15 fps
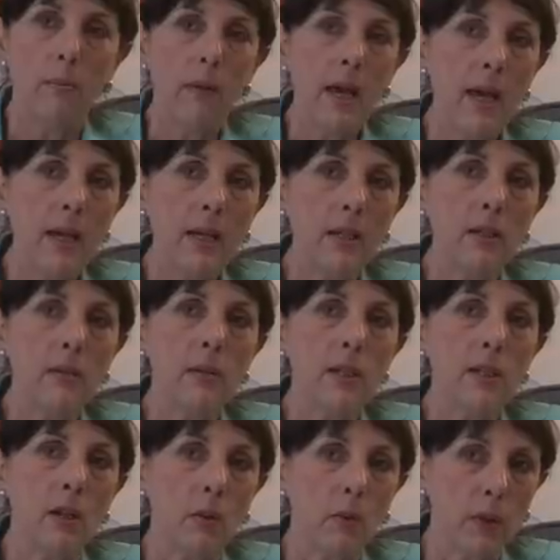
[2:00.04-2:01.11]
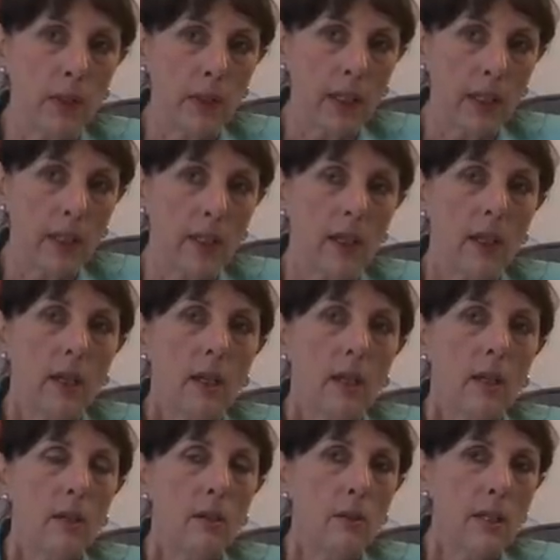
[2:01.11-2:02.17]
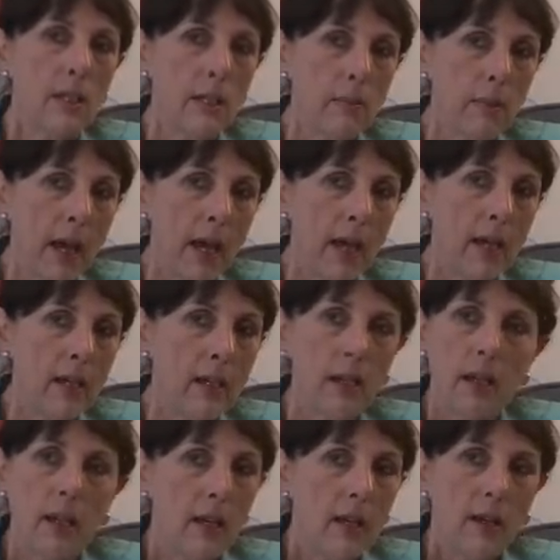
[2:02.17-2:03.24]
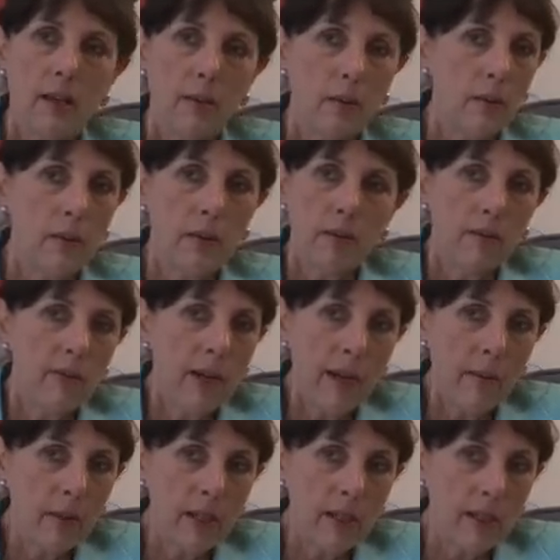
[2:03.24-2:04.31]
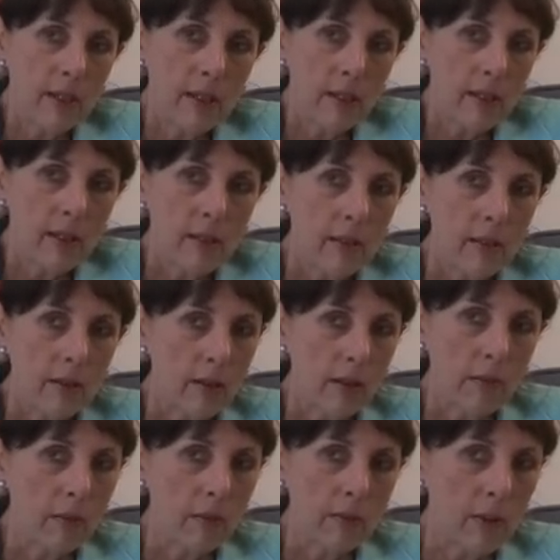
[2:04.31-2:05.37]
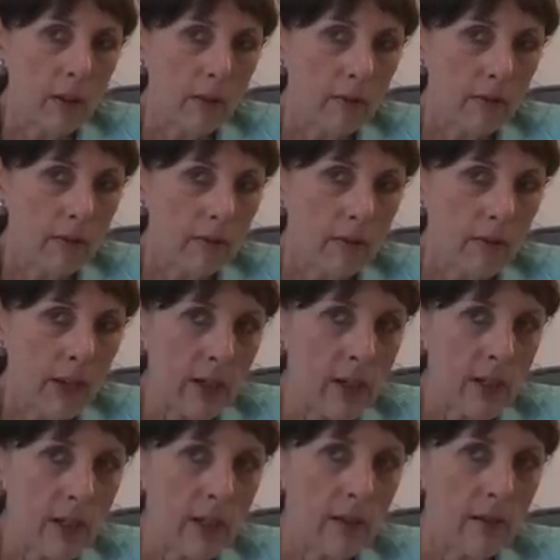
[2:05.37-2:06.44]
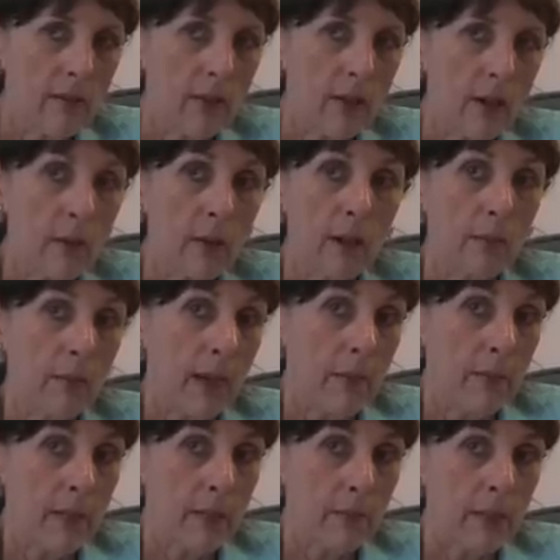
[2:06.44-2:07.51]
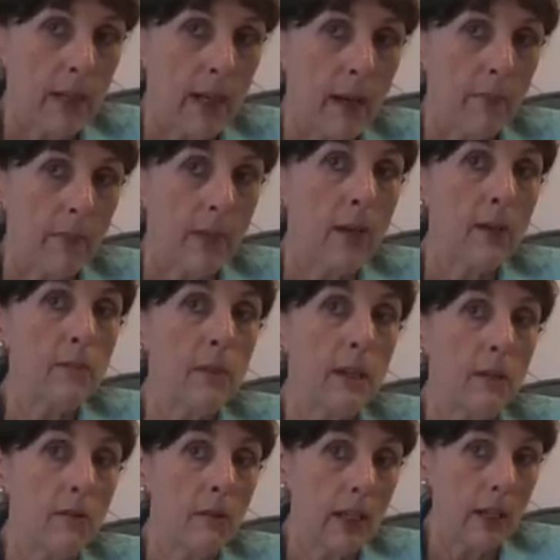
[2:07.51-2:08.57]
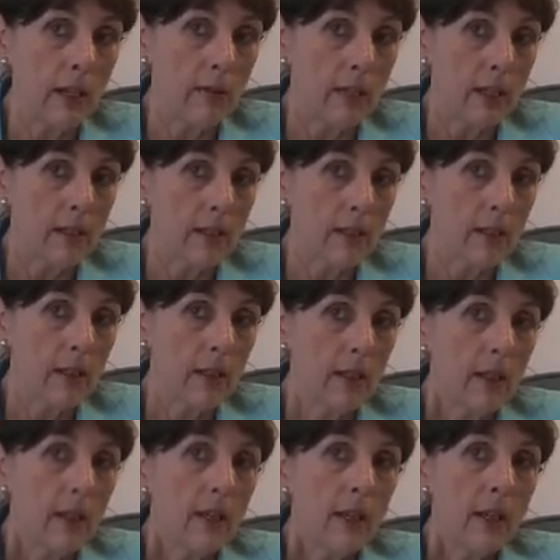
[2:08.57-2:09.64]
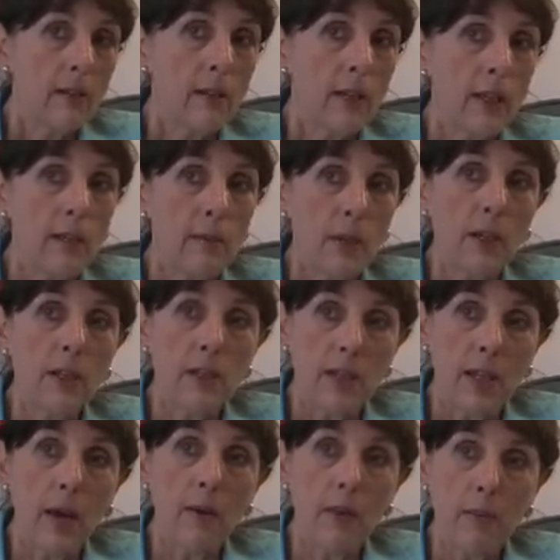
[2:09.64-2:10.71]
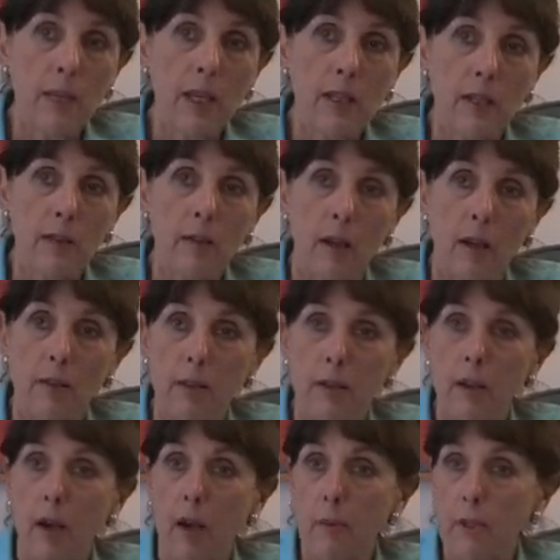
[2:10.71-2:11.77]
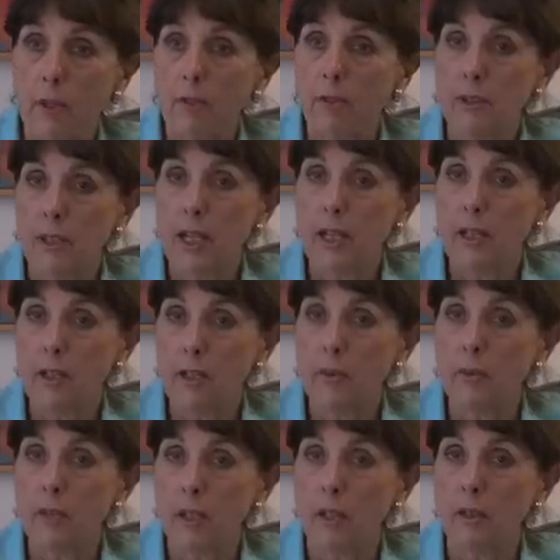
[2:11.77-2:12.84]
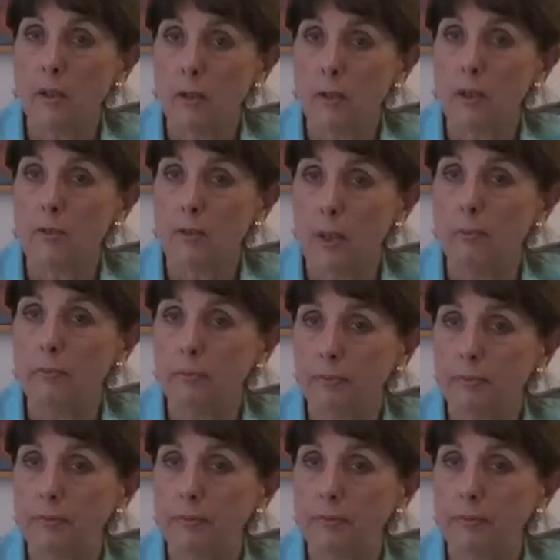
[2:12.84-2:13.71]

a man who is not working, who is in pain, families not functioning very well, maybe split up, those men are really at risk. And to be honest, they were the men that I was often taking suicide calls from.